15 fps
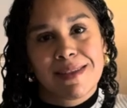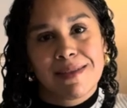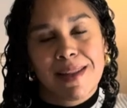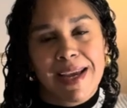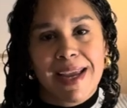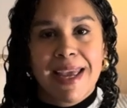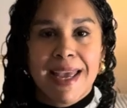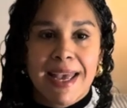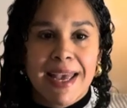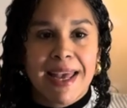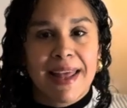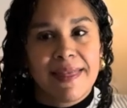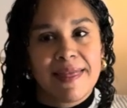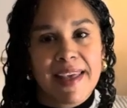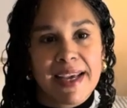like
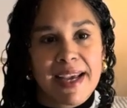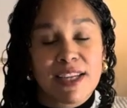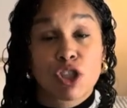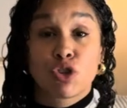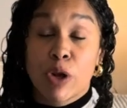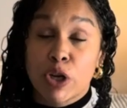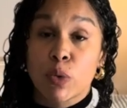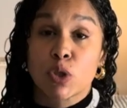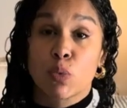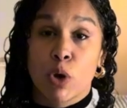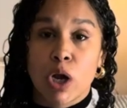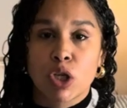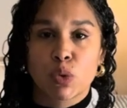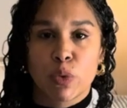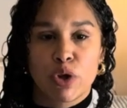HIIT and strenuous
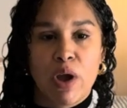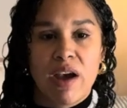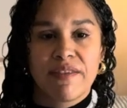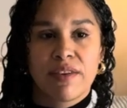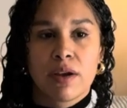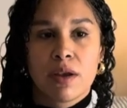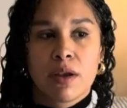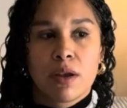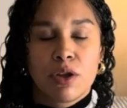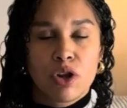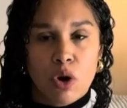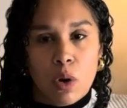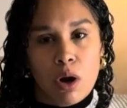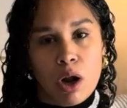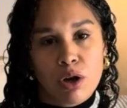workouts when you have, an
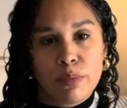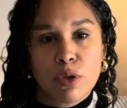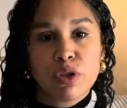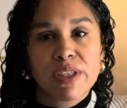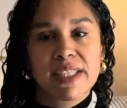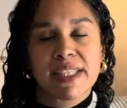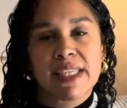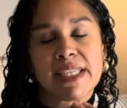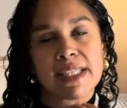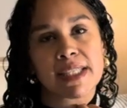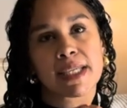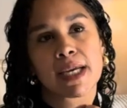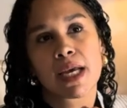autoimmune disease,